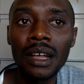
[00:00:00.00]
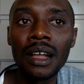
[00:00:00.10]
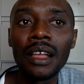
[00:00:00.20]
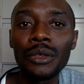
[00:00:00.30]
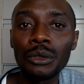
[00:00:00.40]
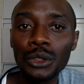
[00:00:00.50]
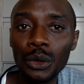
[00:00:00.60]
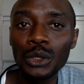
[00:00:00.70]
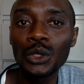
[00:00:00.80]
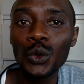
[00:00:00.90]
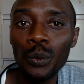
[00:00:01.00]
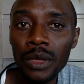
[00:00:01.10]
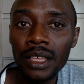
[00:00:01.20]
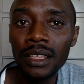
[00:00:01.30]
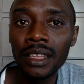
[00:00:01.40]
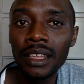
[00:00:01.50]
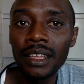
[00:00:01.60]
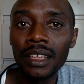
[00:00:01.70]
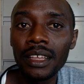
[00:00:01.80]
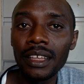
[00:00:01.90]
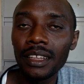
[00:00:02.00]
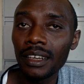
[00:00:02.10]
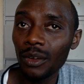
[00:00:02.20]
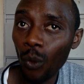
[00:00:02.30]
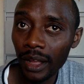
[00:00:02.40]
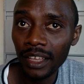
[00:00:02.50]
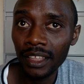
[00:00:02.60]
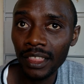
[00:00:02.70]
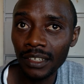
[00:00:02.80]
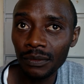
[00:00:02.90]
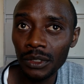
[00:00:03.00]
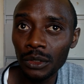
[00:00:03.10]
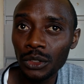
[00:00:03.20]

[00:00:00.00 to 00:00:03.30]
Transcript: you chose to be working in that field.